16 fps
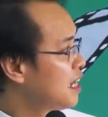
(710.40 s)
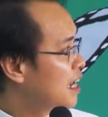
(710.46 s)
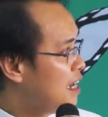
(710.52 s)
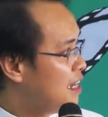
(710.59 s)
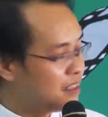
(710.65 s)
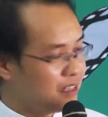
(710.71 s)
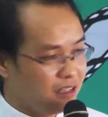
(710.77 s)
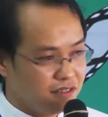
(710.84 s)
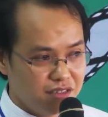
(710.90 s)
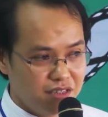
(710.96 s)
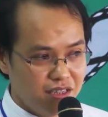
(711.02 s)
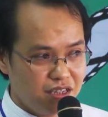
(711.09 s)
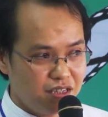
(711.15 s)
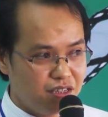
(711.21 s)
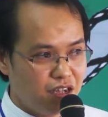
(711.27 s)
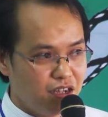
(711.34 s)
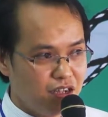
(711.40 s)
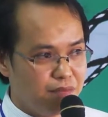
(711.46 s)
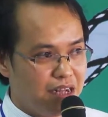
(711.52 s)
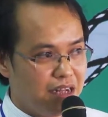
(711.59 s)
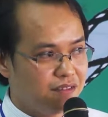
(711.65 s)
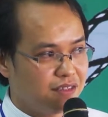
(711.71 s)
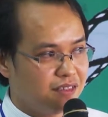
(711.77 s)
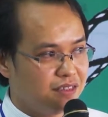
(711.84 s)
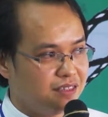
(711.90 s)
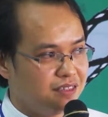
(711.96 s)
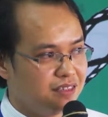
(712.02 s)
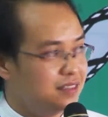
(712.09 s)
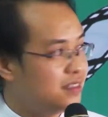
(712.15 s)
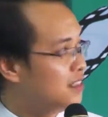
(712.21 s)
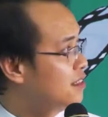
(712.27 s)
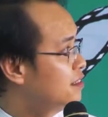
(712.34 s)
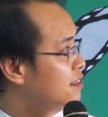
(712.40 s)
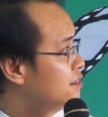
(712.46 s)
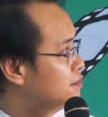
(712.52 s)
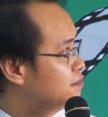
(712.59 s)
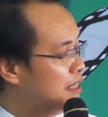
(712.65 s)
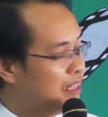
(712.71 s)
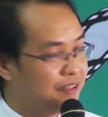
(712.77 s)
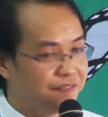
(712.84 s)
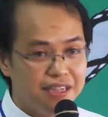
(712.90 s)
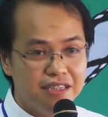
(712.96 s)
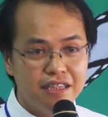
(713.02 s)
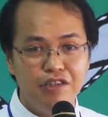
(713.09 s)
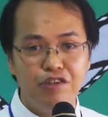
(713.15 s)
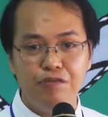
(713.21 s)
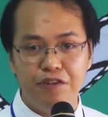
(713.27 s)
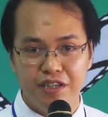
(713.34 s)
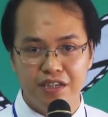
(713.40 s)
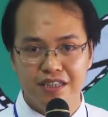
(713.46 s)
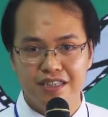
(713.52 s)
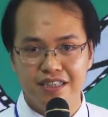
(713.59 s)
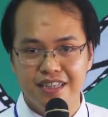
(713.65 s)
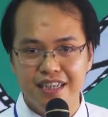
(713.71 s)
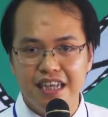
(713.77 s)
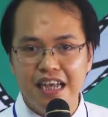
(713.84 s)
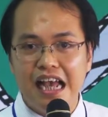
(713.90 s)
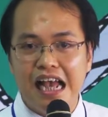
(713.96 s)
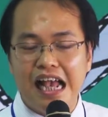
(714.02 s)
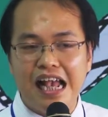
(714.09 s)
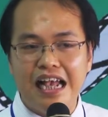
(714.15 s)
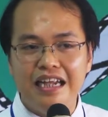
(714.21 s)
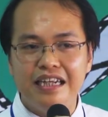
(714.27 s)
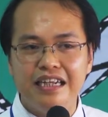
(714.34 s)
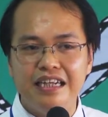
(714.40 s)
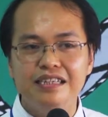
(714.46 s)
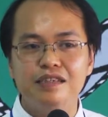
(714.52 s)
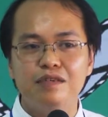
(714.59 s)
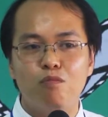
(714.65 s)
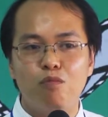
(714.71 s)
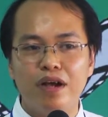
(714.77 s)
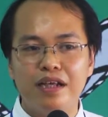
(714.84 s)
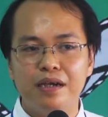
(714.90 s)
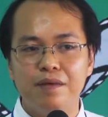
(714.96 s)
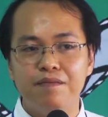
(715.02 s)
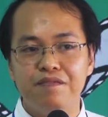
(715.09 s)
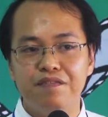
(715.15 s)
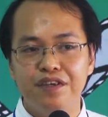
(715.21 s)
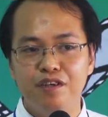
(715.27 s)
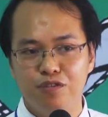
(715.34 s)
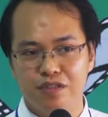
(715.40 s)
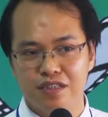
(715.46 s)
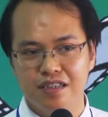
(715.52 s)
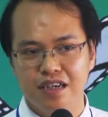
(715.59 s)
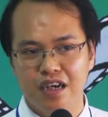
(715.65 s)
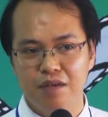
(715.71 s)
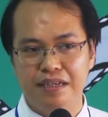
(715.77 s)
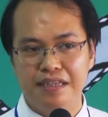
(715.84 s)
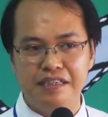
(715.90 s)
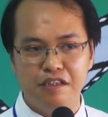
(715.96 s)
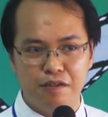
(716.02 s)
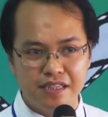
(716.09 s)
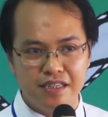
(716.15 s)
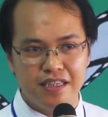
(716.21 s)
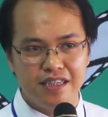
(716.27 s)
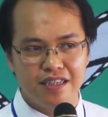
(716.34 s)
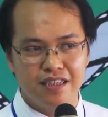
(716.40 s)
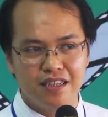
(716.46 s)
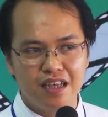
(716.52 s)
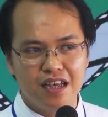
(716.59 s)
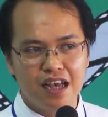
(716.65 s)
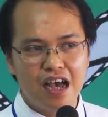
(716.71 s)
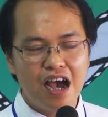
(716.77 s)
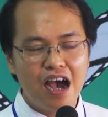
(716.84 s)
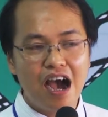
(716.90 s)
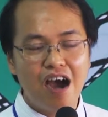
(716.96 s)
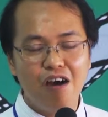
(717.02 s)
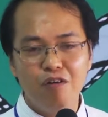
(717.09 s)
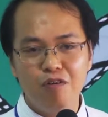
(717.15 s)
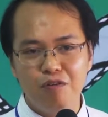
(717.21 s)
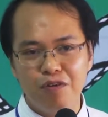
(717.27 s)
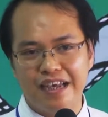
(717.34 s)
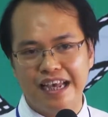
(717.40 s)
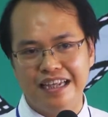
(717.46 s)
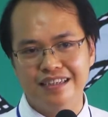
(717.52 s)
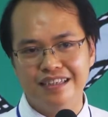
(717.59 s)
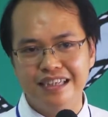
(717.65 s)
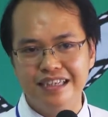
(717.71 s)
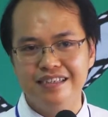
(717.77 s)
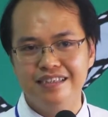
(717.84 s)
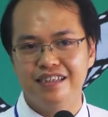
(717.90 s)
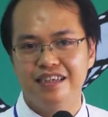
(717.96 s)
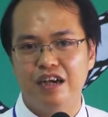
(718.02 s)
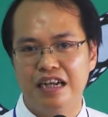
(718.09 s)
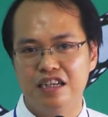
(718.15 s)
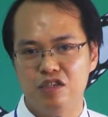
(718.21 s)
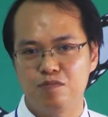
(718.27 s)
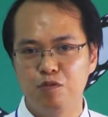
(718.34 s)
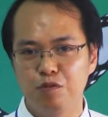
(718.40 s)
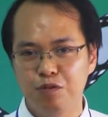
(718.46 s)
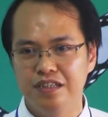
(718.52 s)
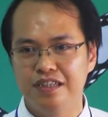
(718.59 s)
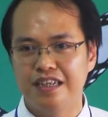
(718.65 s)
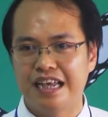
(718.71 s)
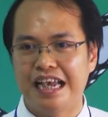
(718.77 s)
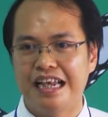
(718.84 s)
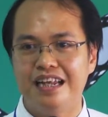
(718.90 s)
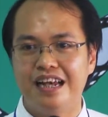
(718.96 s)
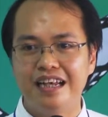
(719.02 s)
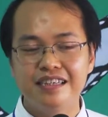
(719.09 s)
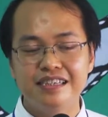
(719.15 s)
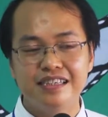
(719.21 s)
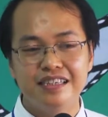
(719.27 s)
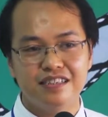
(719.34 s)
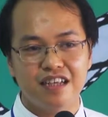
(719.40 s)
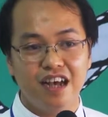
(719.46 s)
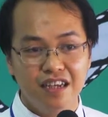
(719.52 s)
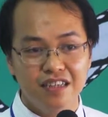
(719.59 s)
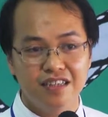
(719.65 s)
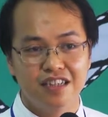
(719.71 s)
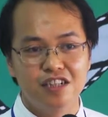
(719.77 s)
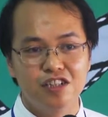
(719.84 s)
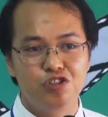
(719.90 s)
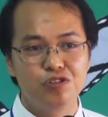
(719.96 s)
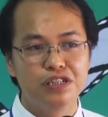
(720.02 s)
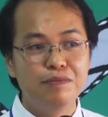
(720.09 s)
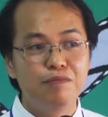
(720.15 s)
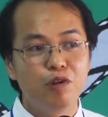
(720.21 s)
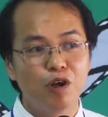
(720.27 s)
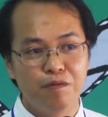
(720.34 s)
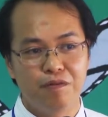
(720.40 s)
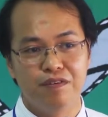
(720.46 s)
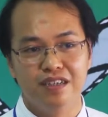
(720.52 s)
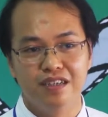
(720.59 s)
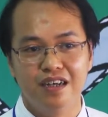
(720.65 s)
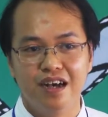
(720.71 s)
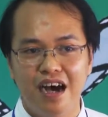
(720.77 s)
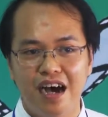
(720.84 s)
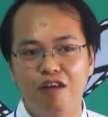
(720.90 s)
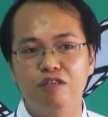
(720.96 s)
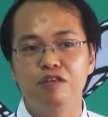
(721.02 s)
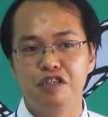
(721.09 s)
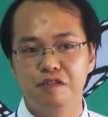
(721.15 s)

I thought just to talk about the benefits individual, and it's one view of university. How we can think the action group can assist us to develop our